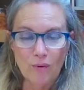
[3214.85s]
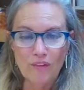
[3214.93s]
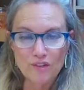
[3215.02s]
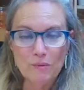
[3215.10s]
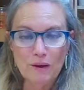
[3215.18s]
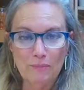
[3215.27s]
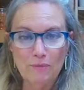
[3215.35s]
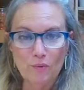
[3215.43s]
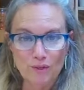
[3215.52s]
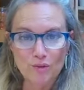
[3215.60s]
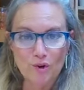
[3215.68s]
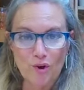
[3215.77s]
where they should pick up the
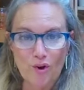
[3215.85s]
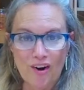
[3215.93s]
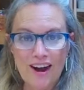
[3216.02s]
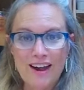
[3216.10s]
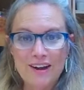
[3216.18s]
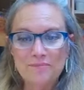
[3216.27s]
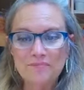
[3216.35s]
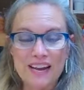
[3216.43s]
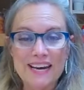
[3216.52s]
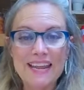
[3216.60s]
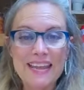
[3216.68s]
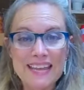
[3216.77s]
rental car.
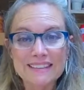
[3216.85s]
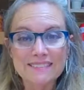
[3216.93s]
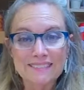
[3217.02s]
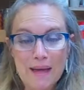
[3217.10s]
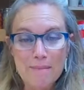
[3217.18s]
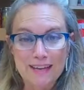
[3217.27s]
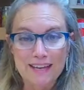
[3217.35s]
And he let me